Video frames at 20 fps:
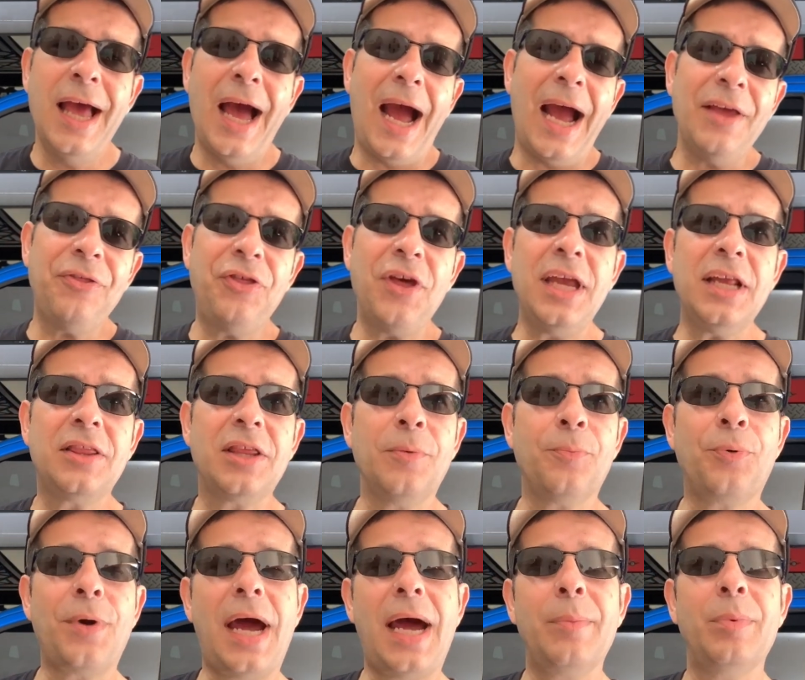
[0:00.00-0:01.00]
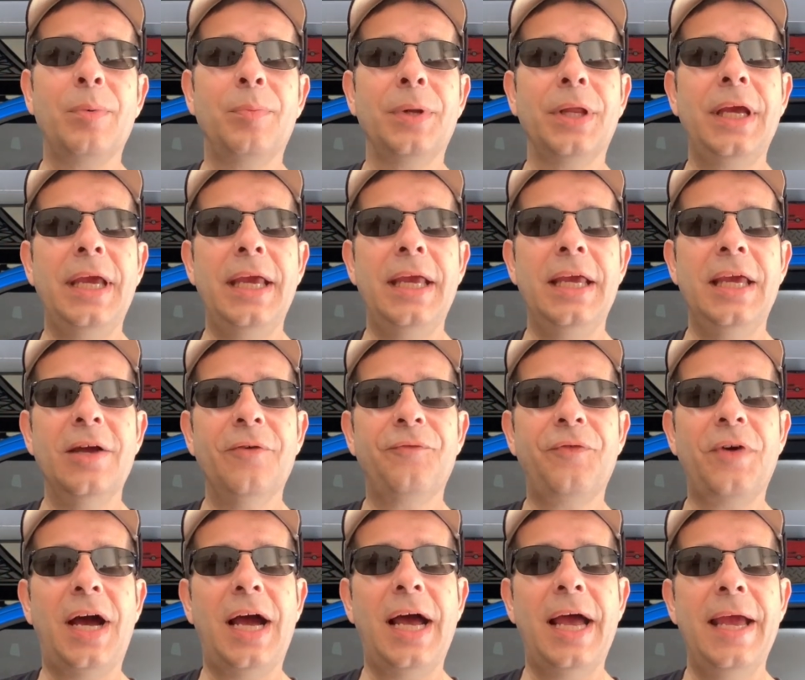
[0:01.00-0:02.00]
I think that probably if
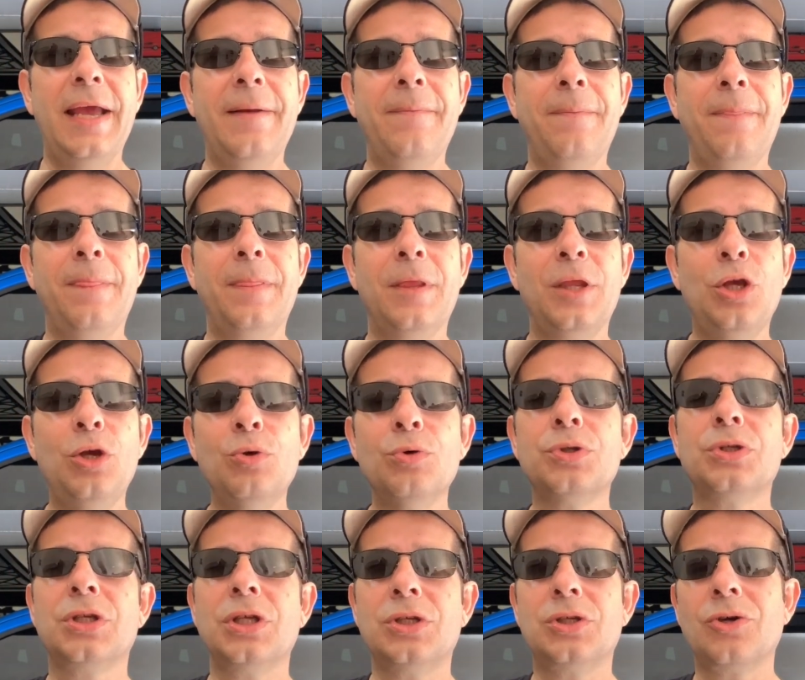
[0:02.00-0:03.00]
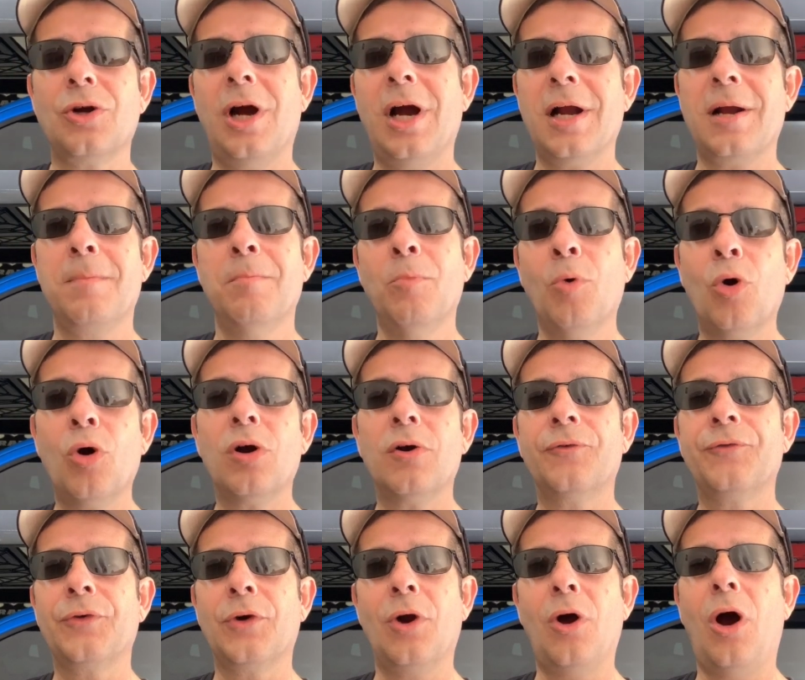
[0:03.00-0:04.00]
I use the truck more
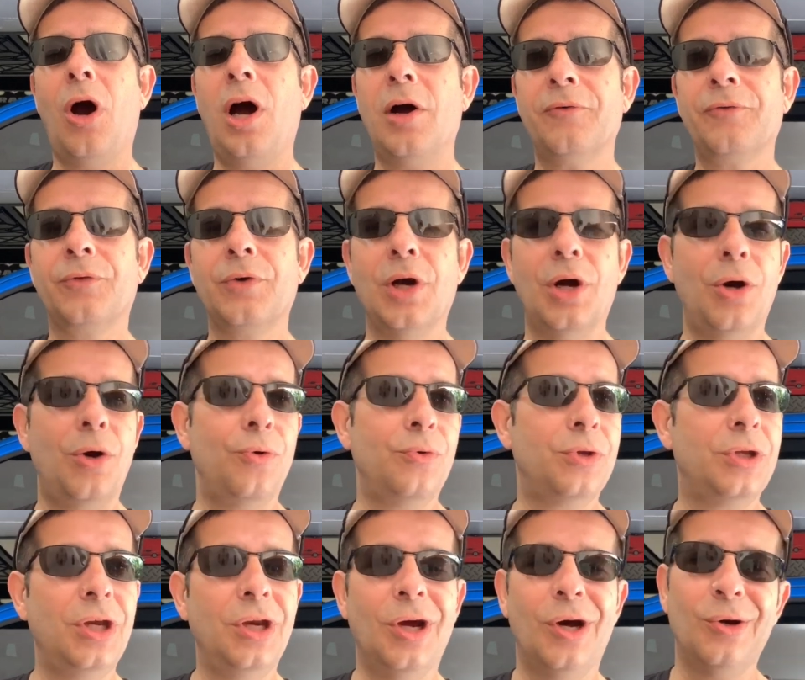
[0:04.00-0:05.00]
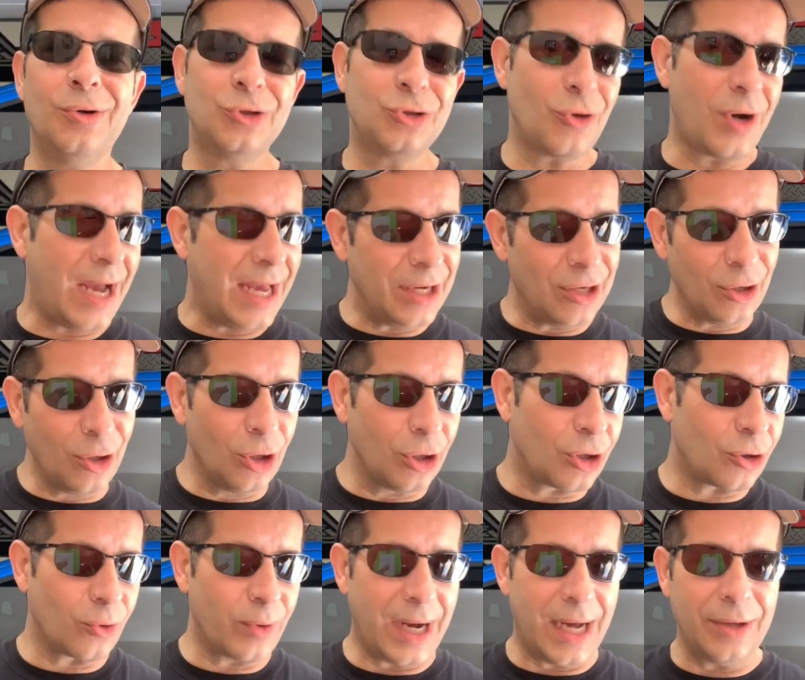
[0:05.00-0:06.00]
for off-road, you know, trying to
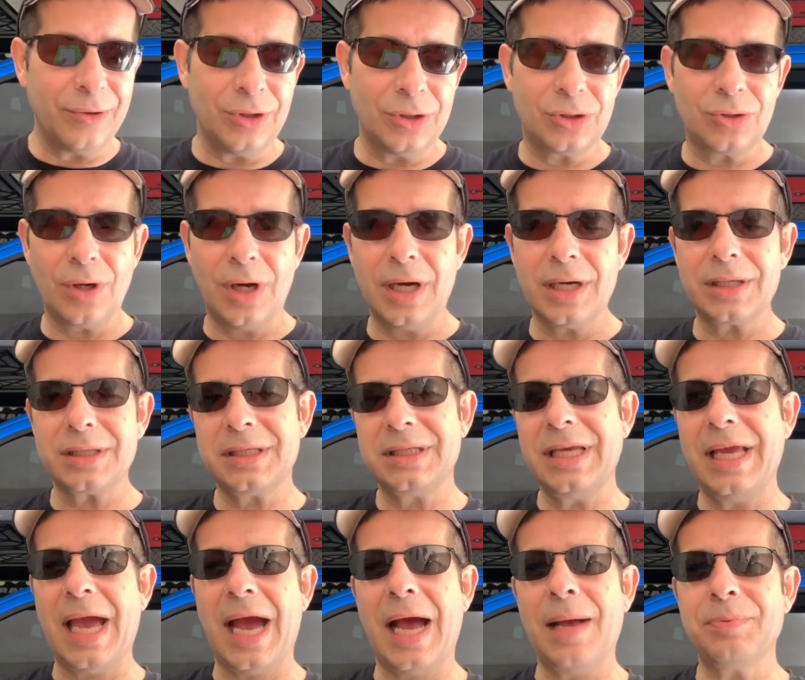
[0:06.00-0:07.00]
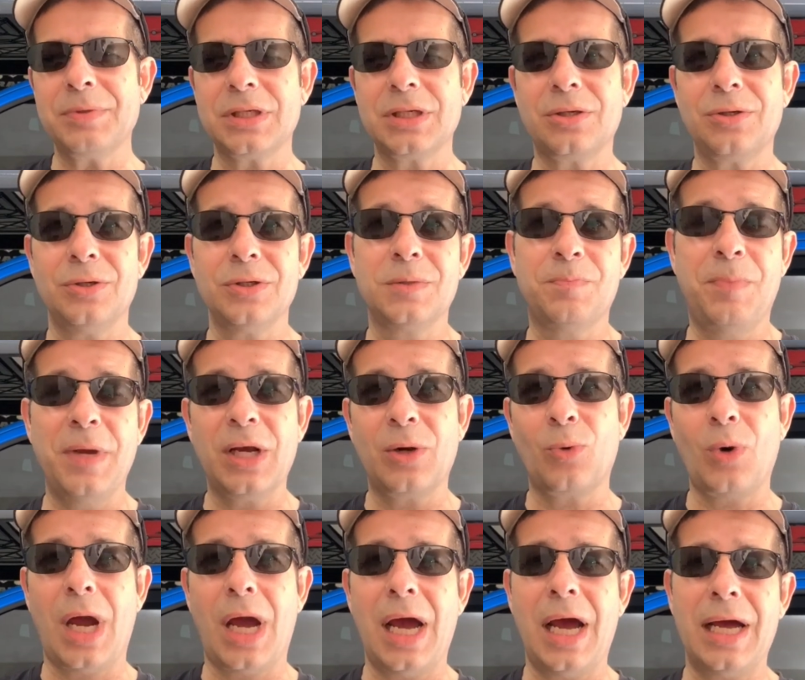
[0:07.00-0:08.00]
look around the truck, see obstacles, big
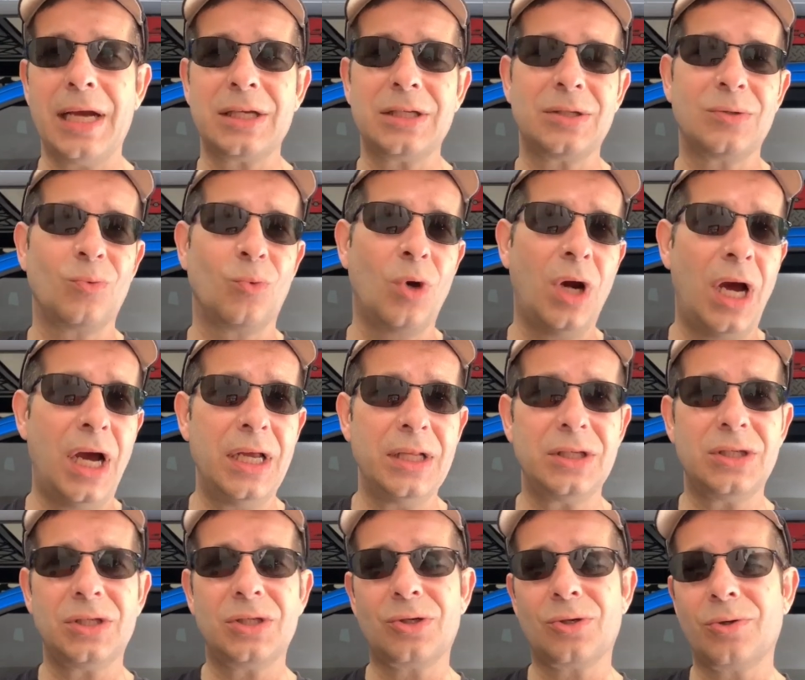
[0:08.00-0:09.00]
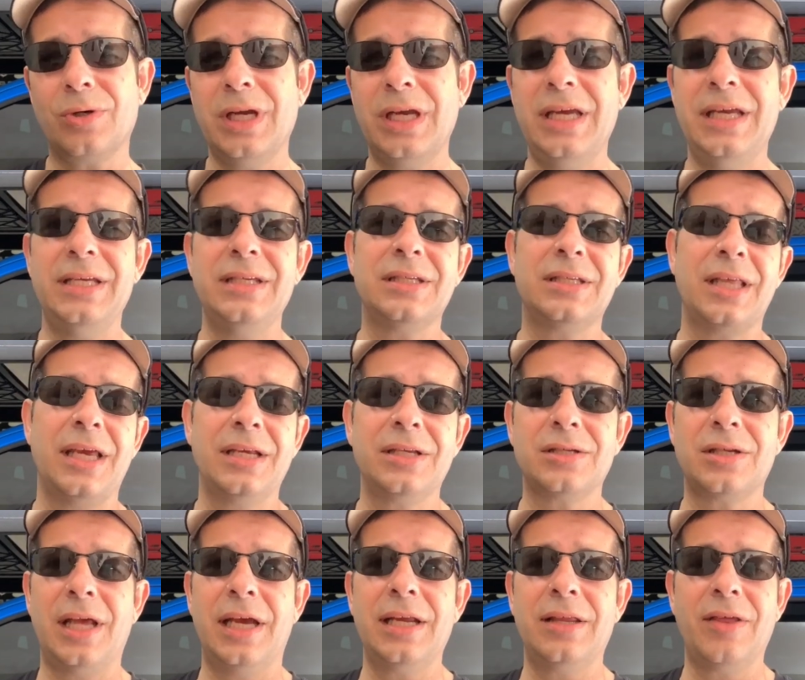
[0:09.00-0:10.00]
rocks, ruts, trees, things
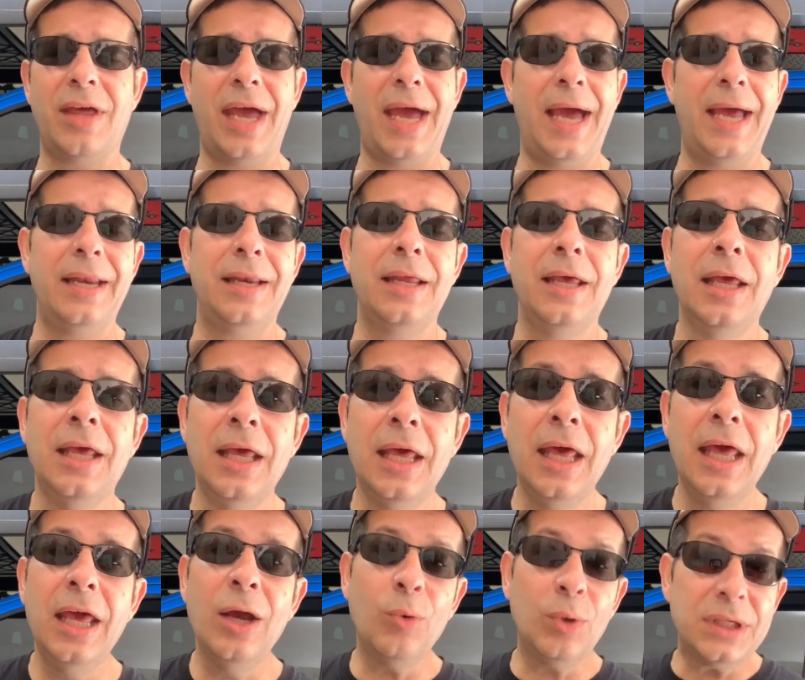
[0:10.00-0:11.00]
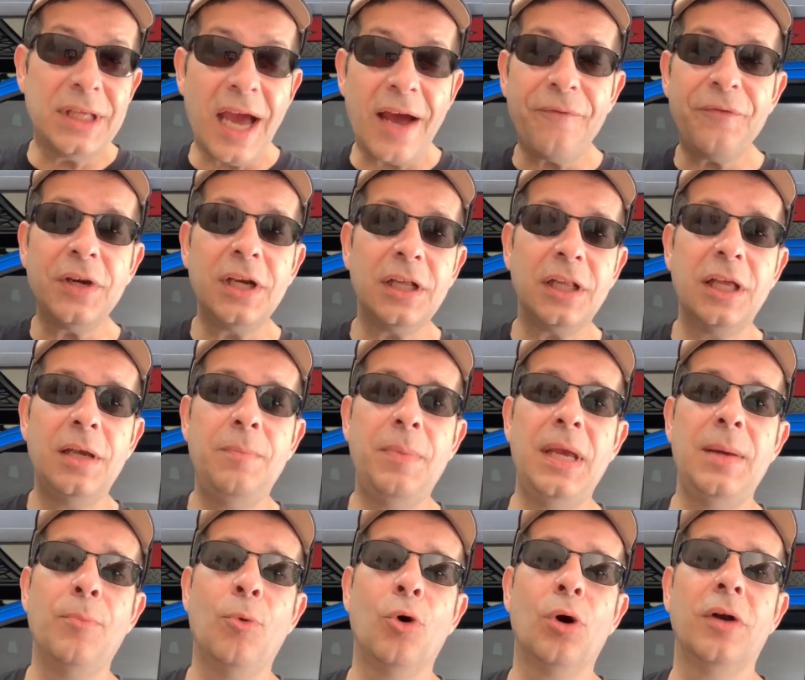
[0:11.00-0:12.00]
like that, it would definitely
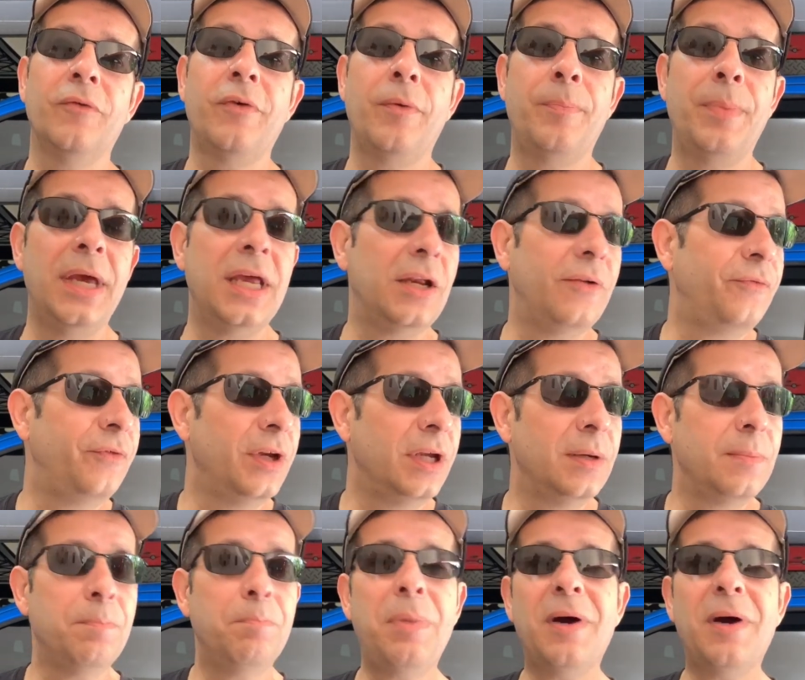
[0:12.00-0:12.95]
be more of a benefit.